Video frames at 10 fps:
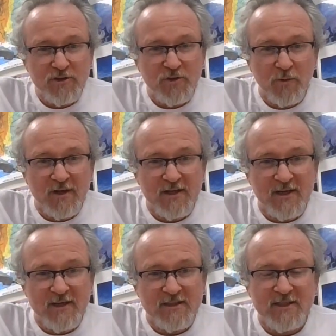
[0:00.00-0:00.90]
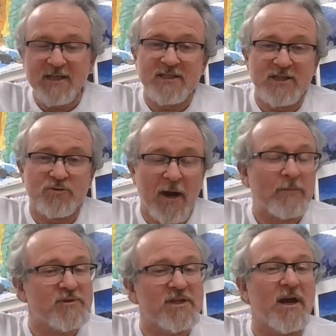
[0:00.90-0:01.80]
So what it does is it
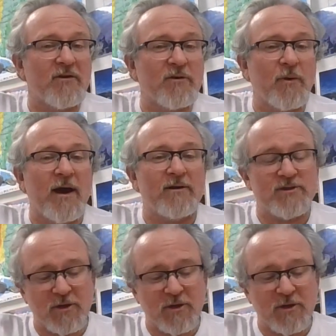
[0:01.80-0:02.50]
drops it on the ground.